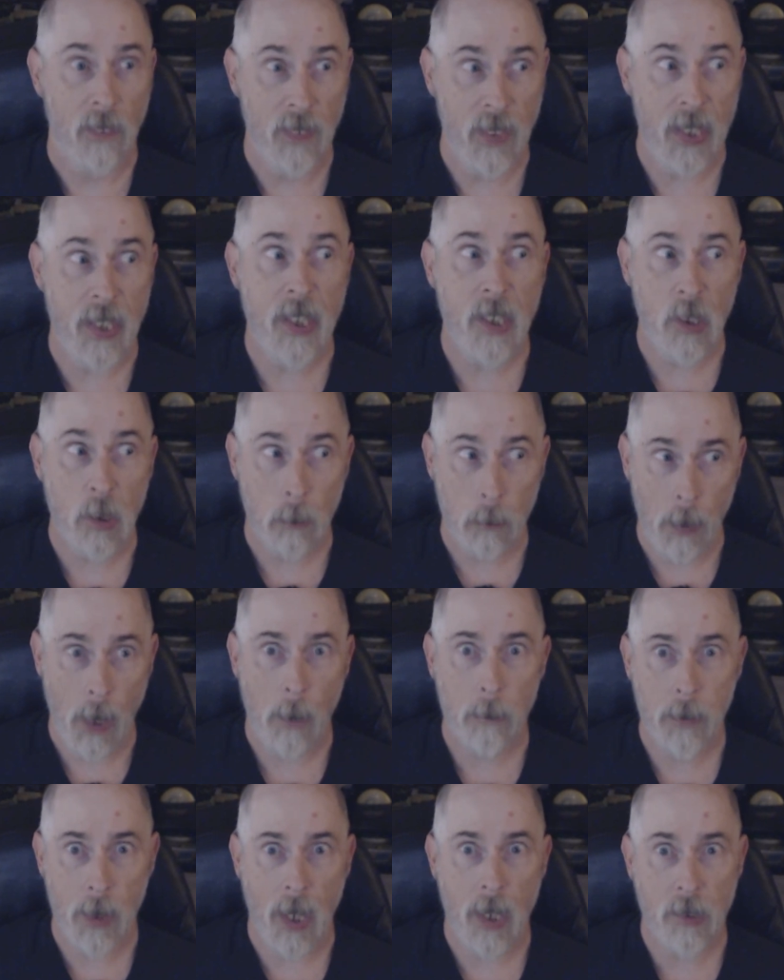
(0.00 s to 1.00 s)
These
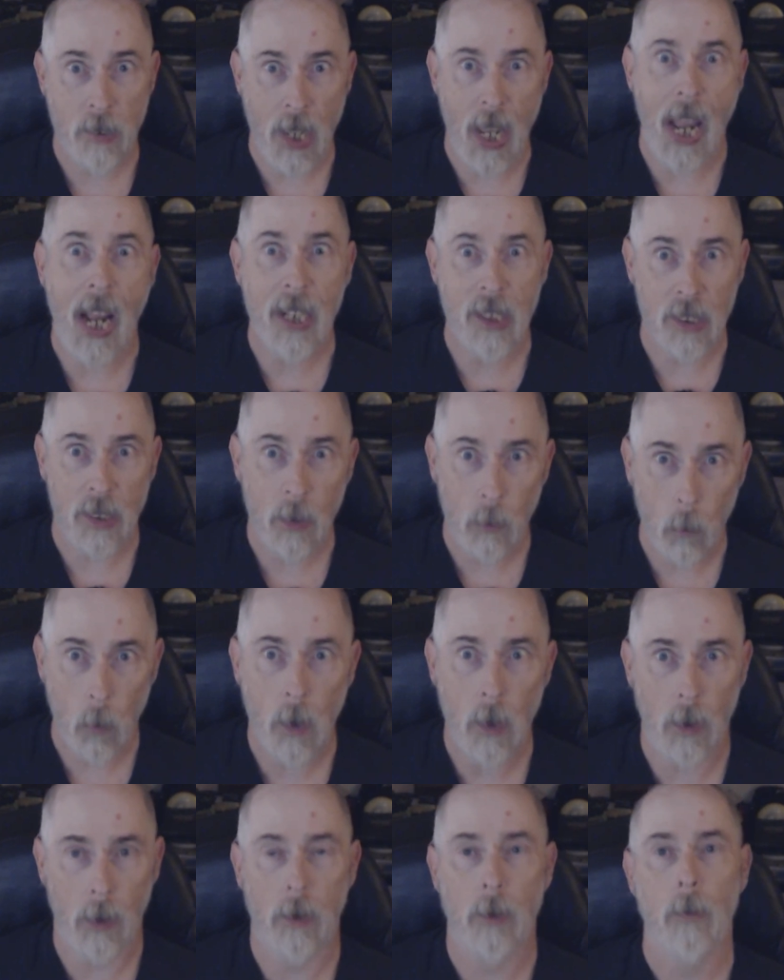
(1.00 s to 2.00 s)
peptides actually
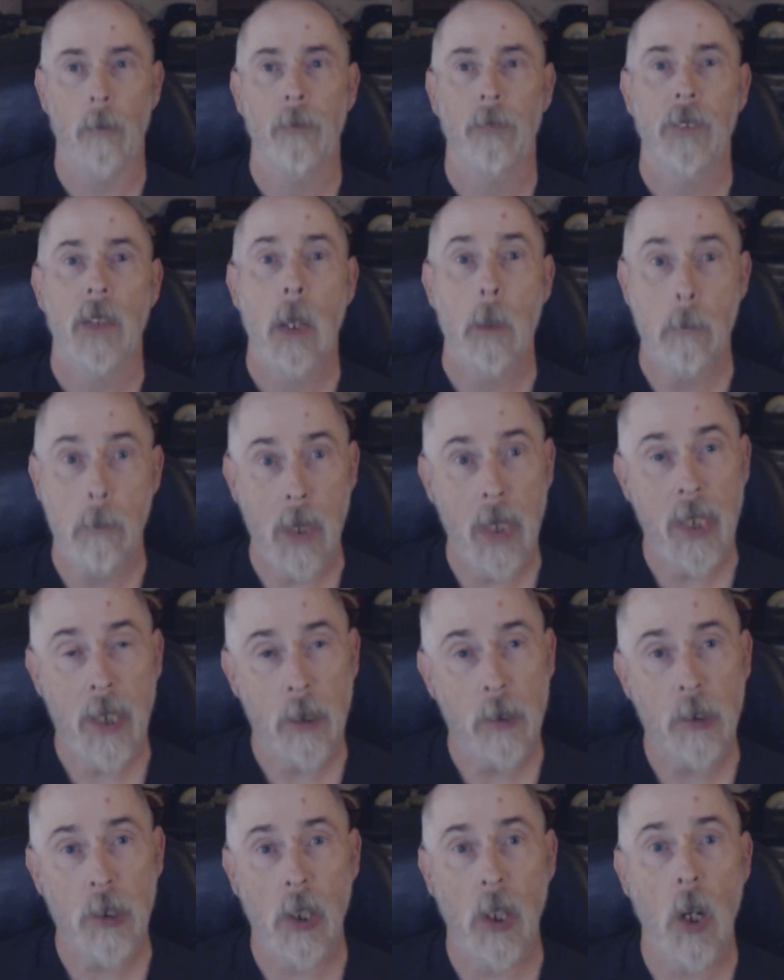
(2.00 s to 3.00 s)
work. Many
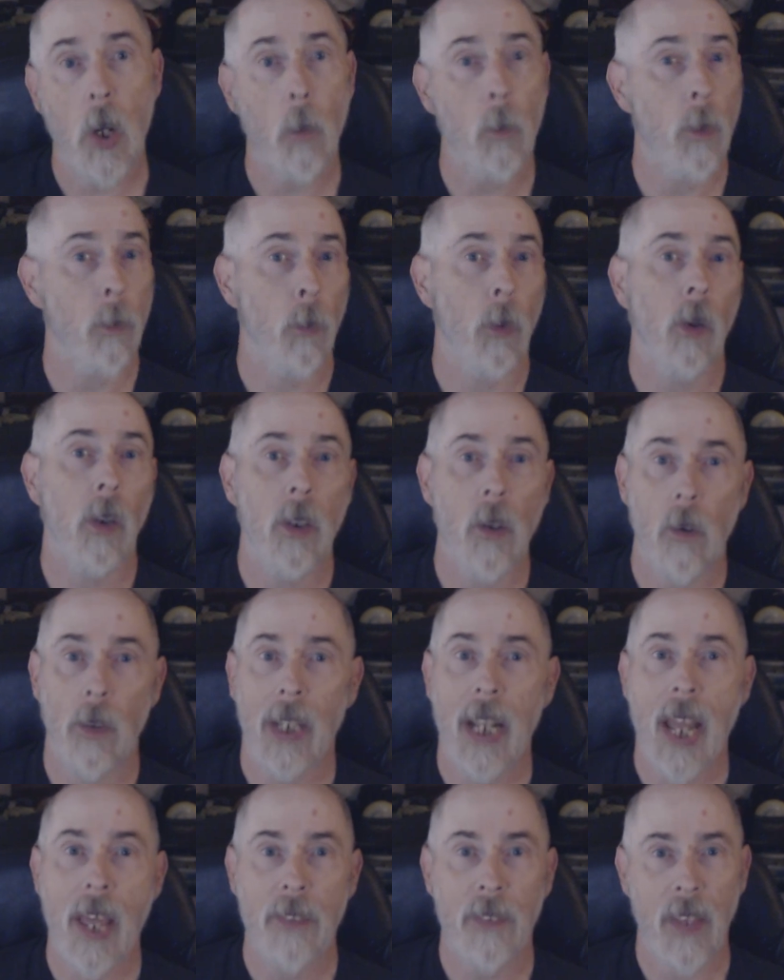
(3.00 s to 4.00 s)
years ago, we really
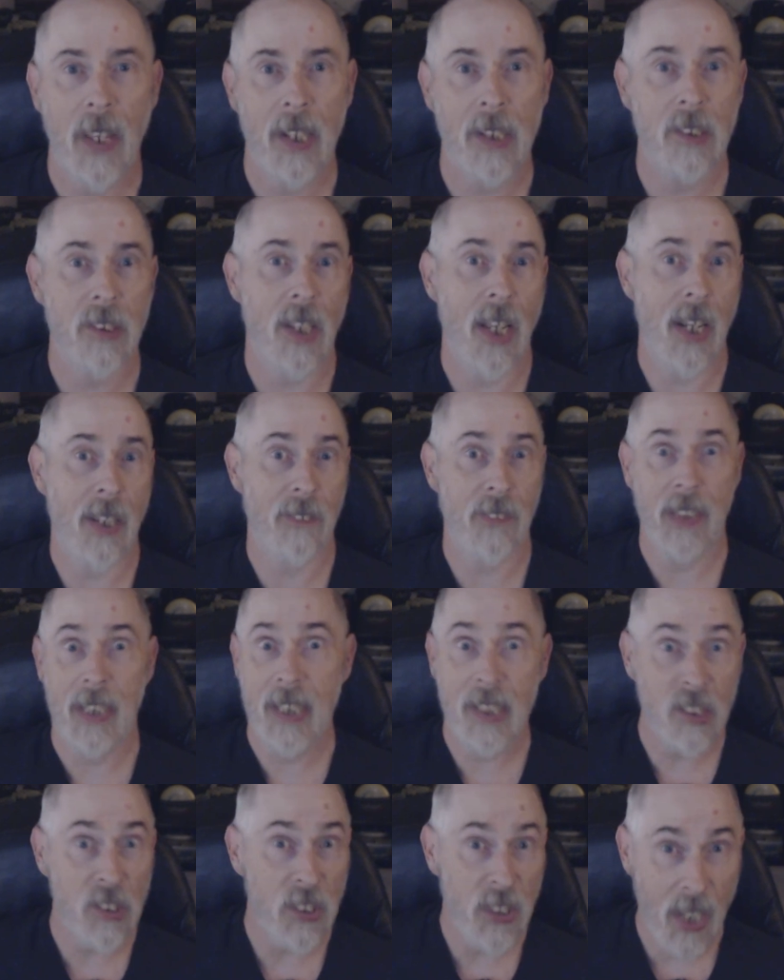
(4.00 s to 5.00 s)
only had things like the
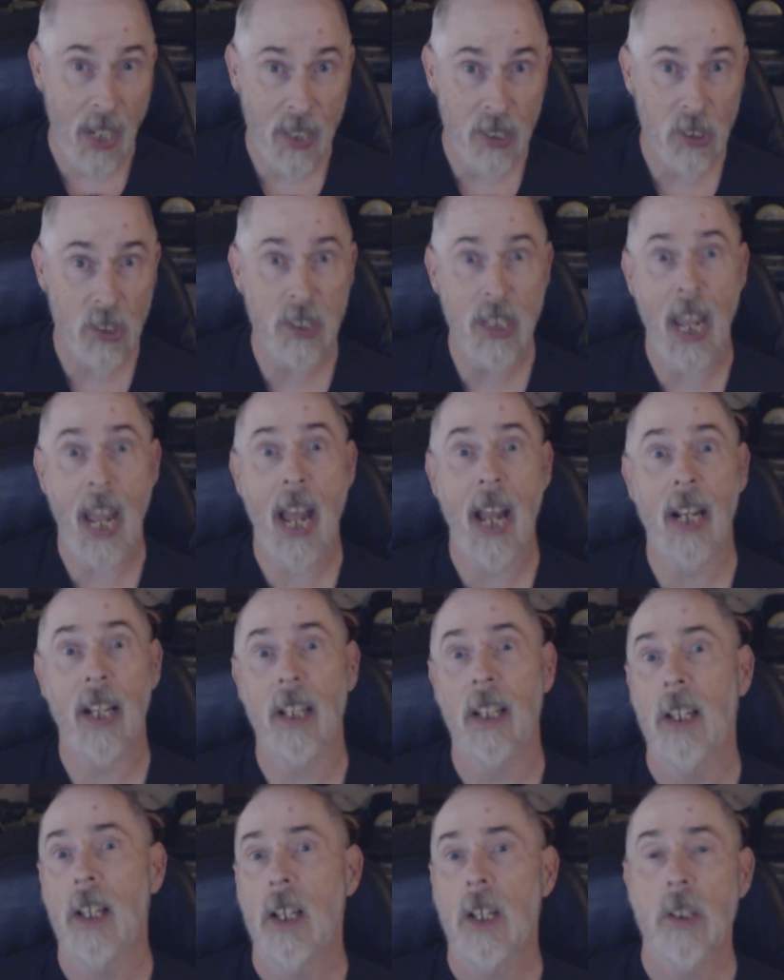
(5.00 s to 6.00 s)
ECA
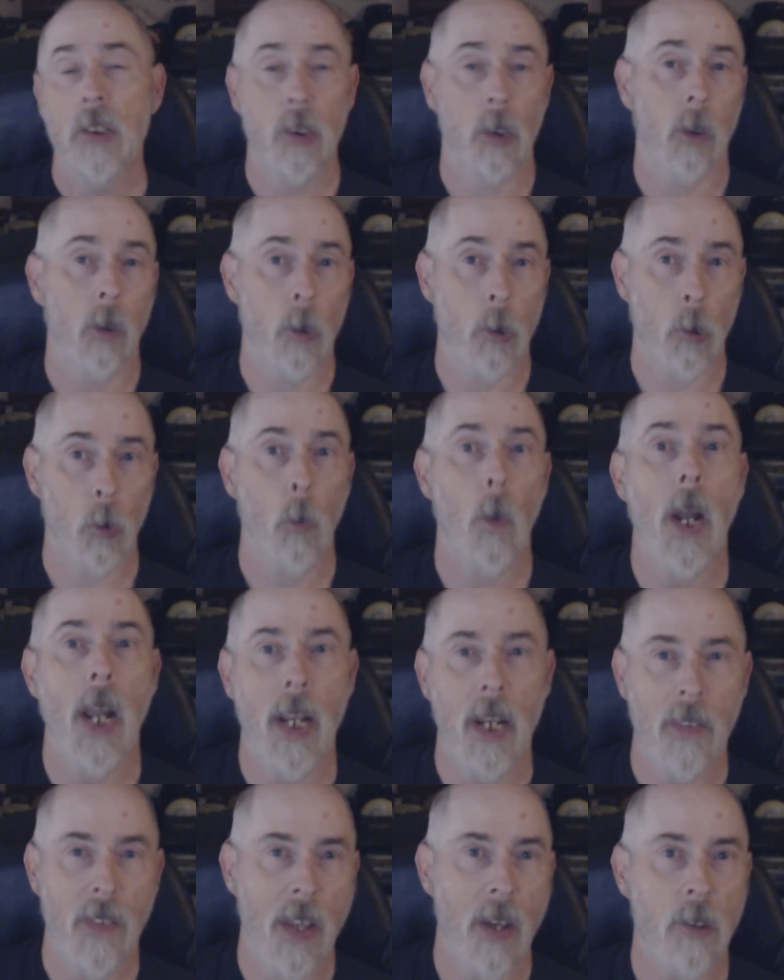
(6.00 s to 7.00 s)
stack to lose
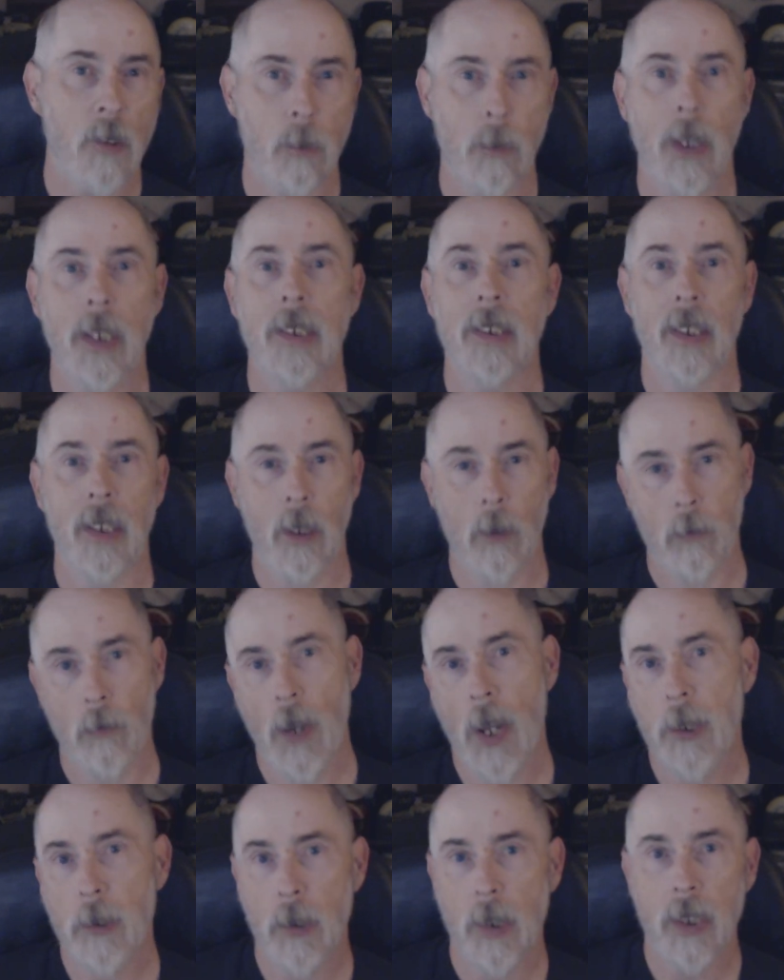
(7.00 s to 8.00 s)
weight, and that was basically
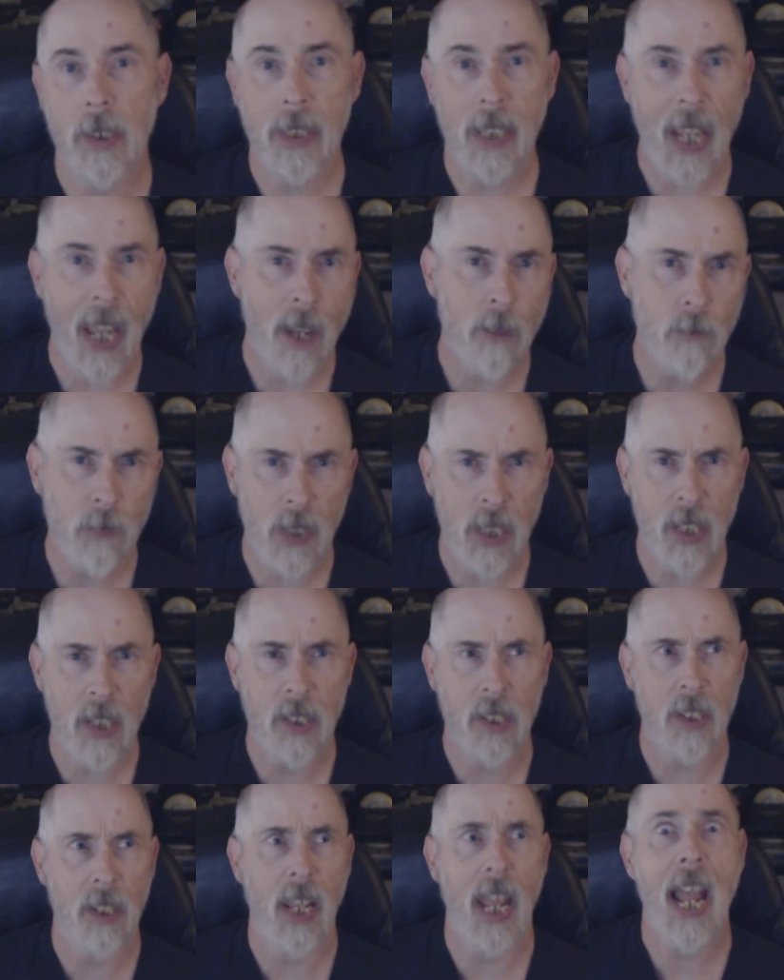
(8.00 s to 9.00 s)
ephedrine,
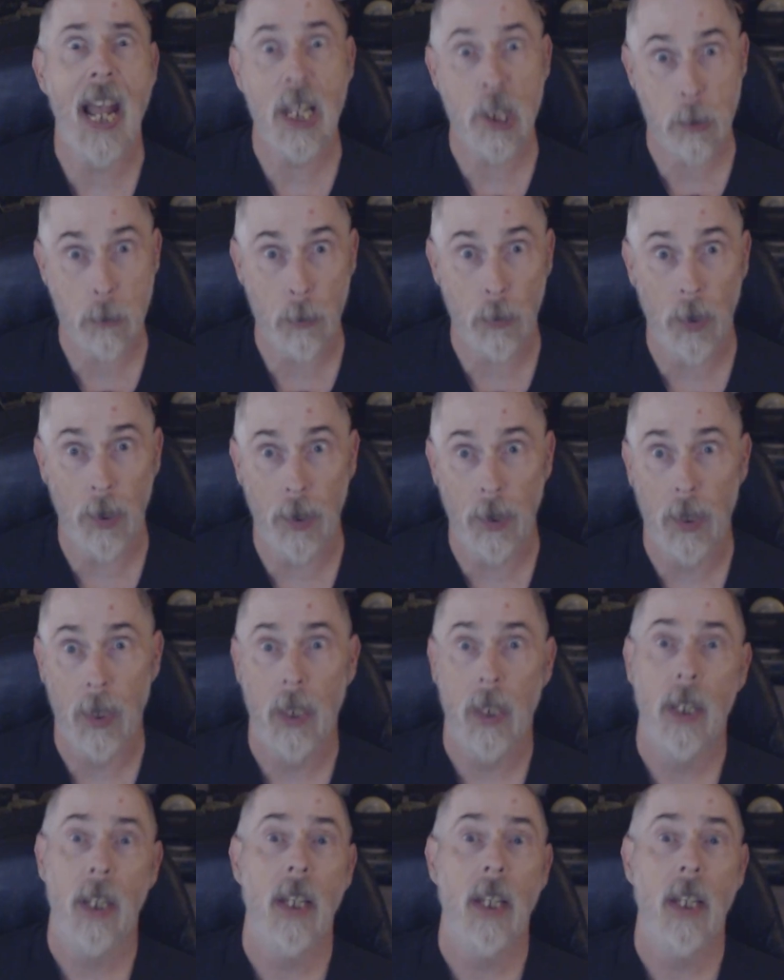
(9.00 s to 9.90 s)
caffeine, and aspirin.